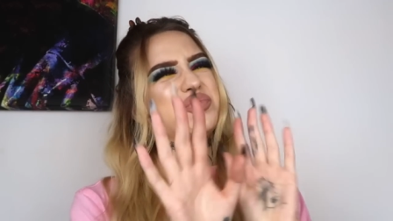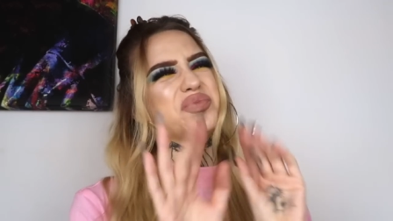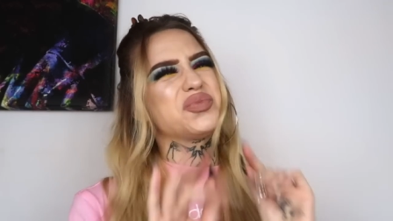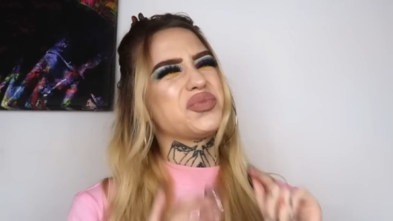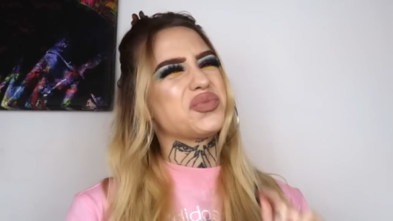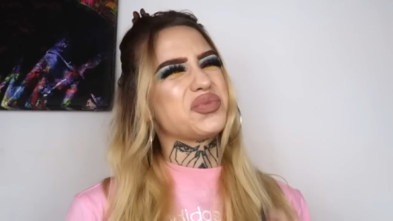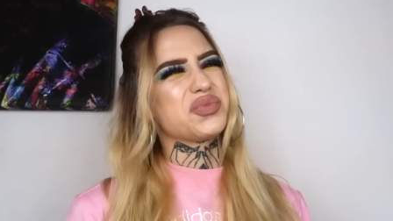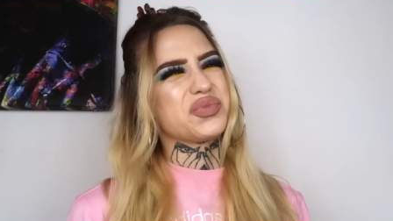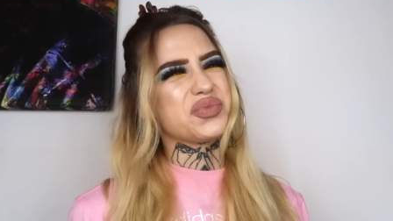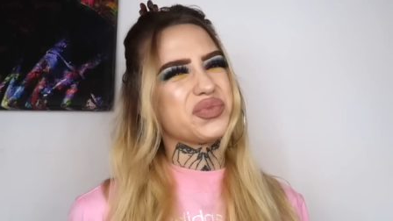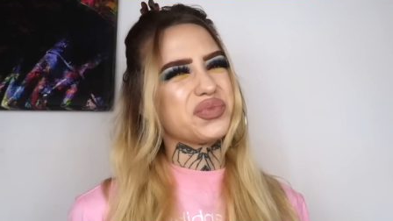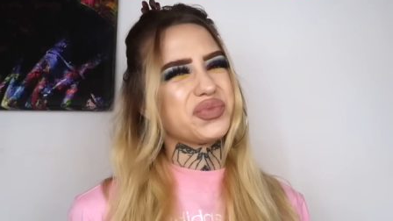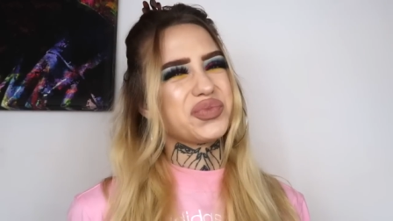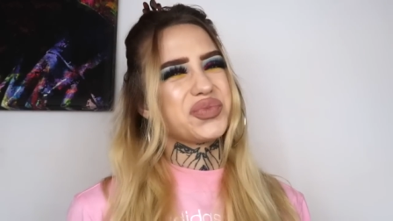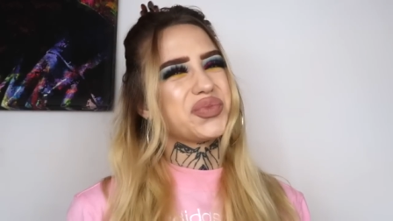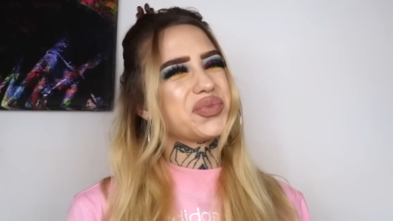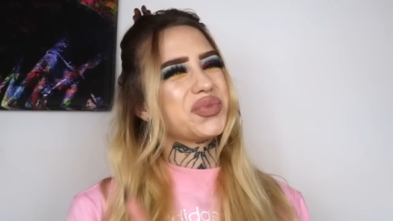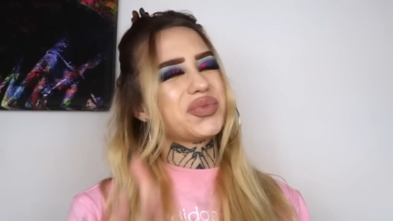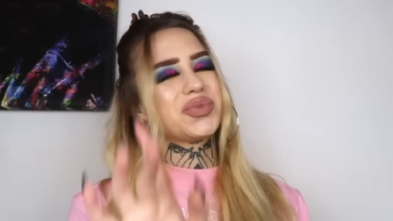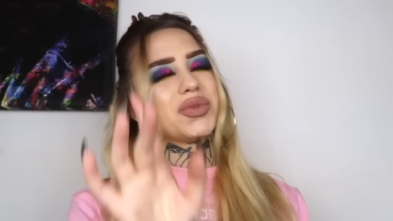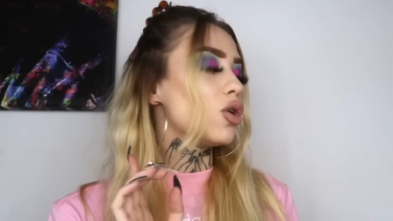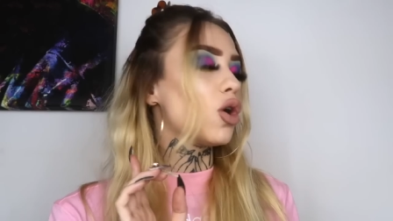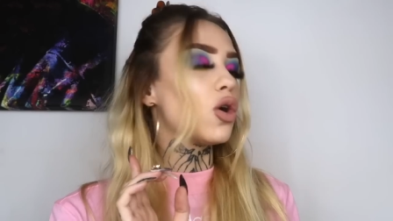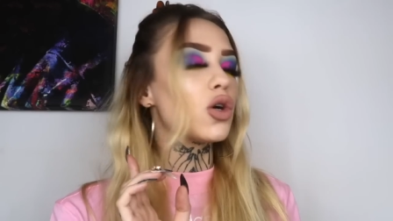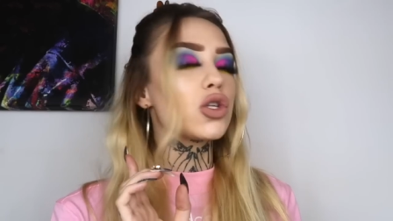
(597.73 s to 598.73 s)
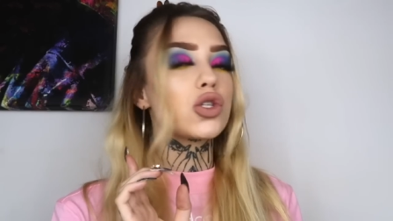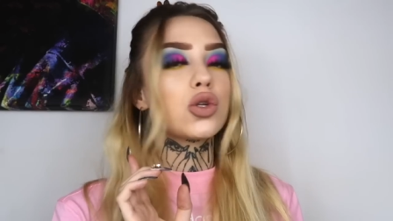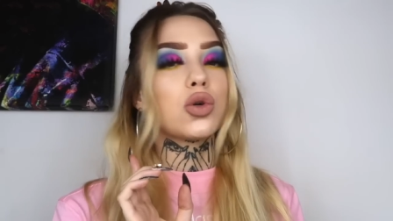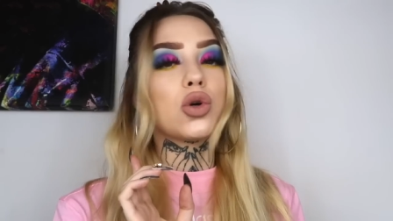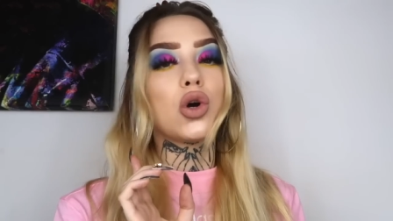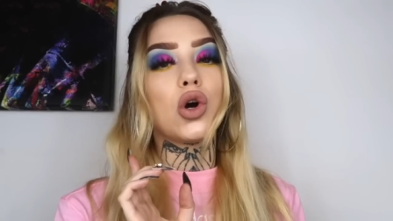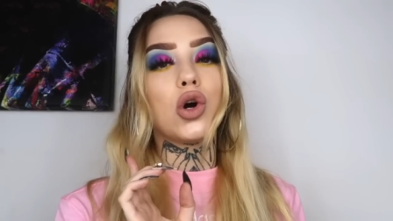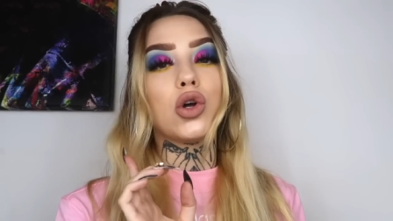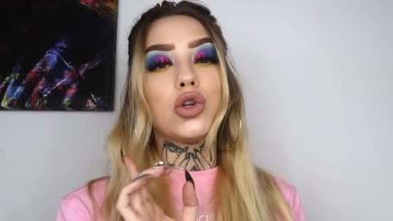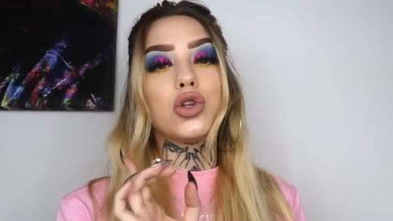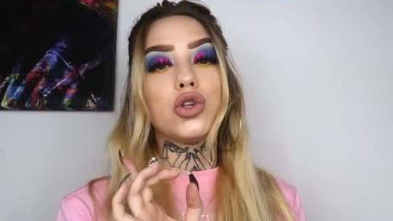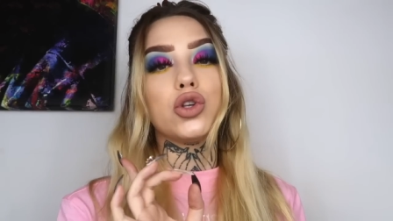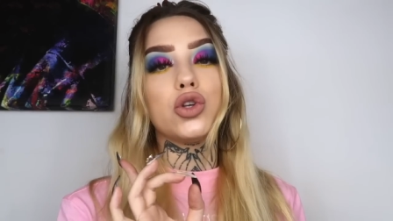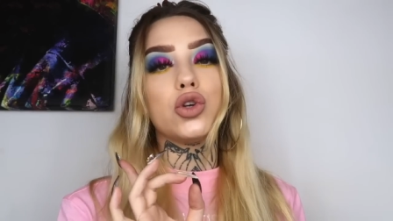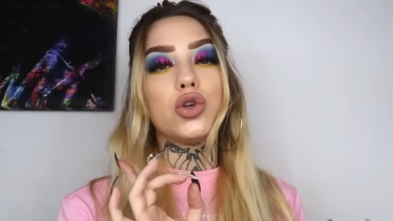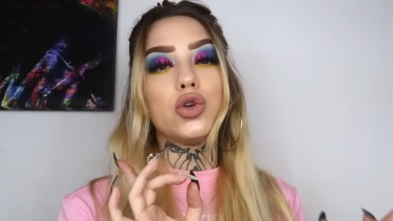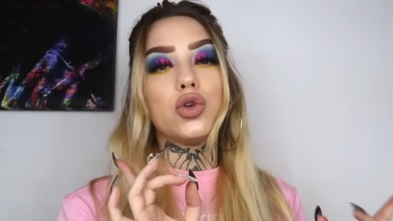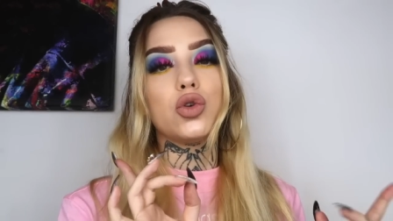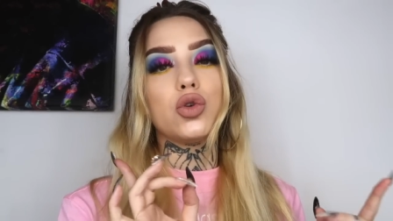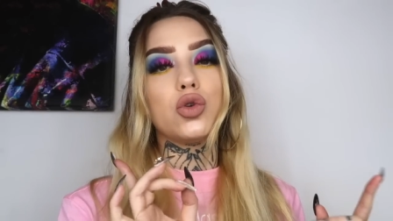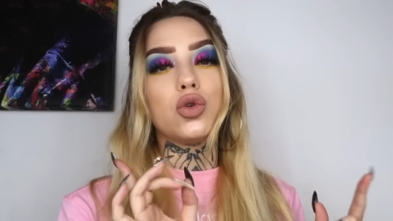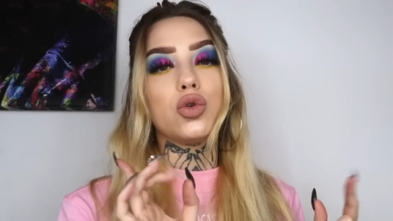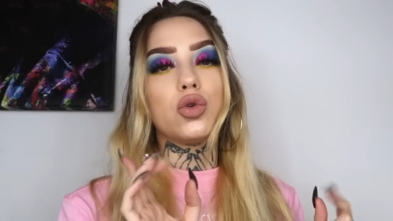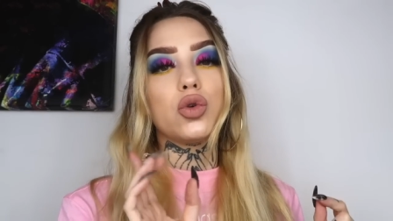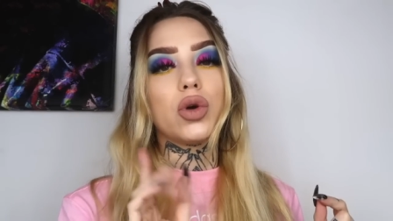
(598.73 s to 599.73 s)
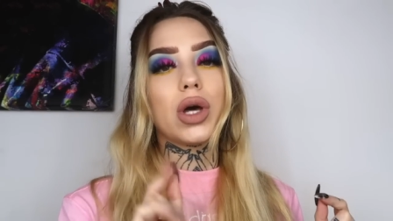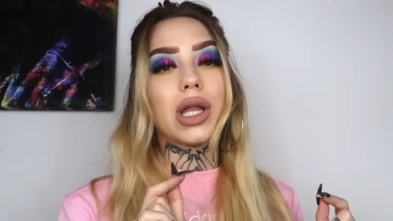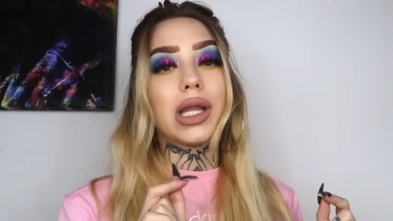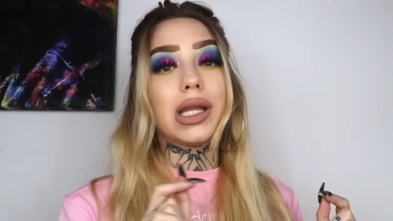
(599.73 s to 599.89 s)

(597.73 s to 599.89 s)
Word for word: Mm -mm. We also got new